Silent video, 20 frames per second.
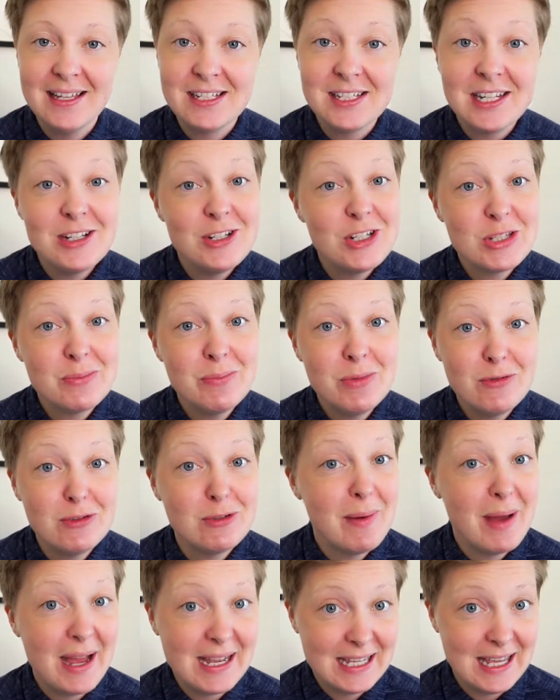She just moved
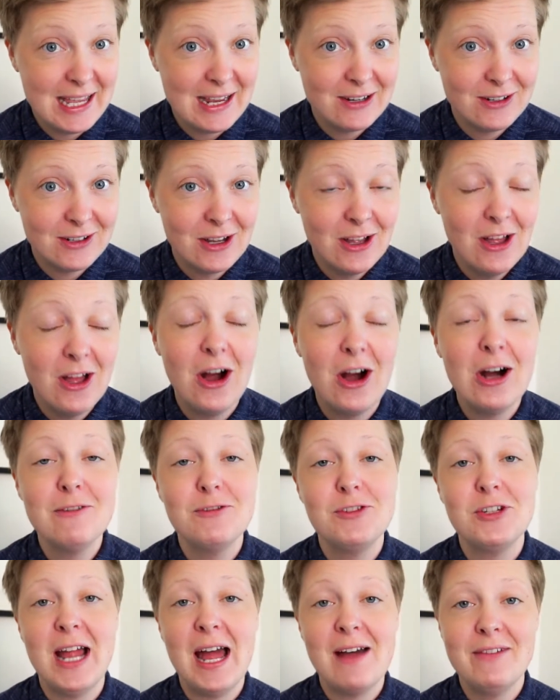back here
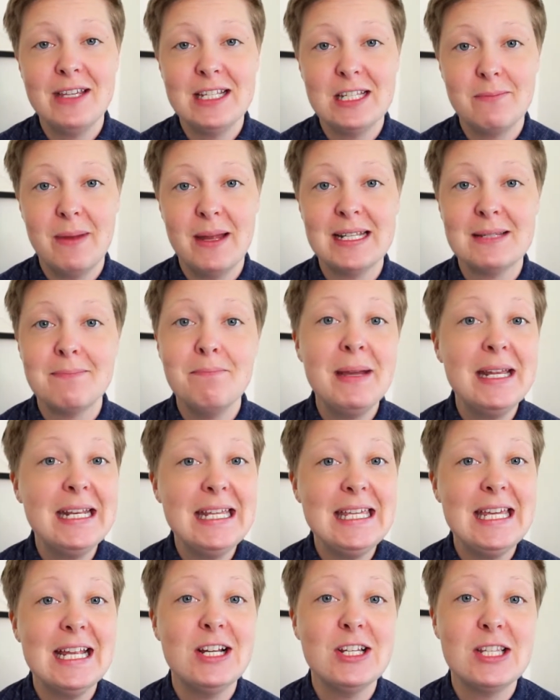after having spent many
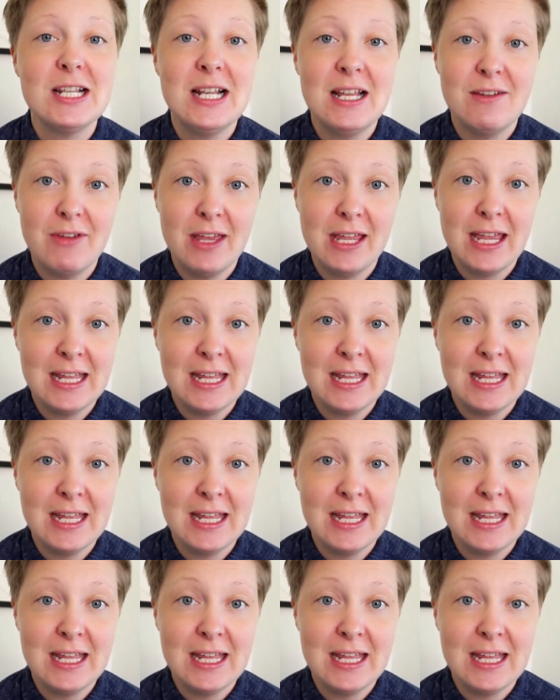years living